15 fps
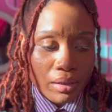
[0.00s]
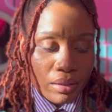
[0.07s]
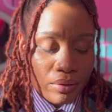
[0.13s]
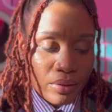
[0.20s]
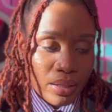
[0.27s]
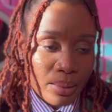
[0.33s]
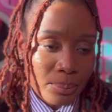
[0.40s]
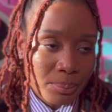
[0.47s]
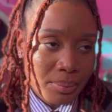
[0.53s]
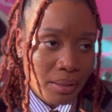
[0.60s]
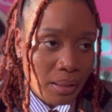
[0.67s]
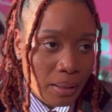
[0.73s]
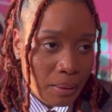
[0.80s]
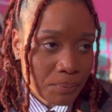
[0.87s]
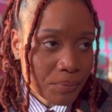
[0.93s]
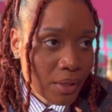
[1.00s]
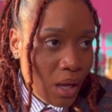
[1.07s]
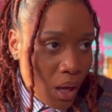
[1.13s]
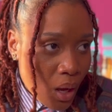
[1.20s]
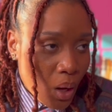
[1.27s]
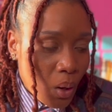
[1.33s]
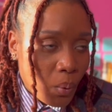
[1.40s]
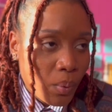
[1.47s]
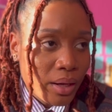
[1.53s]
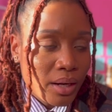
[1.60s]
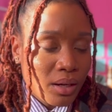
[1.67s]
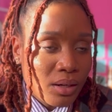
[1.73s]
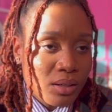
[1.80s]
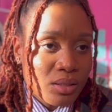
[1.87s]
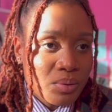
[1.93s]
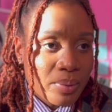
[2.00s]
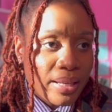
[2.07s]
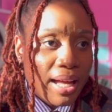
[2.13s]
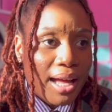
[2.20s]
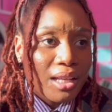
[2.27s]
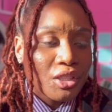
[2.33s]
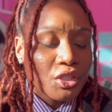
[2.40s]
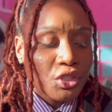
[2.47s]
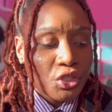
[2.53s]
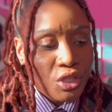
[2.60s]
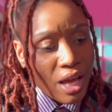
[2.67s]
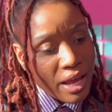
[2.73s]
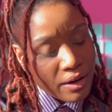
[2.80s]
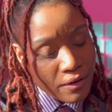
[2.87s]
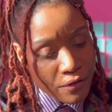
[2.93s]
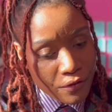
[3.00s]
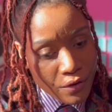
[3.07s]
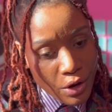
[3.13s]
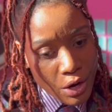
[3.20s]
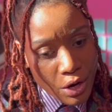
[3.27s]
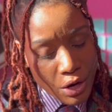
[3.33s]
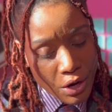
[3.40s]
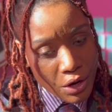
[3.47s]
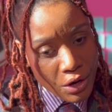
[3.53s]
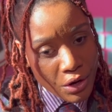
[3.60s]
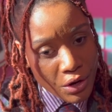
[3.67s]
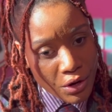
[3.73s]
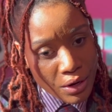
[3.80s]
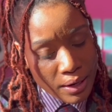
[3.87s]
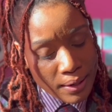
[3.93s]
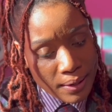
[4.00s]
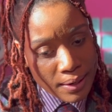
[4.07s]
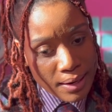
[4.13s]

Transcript: of it. But what else? We got Jennifer.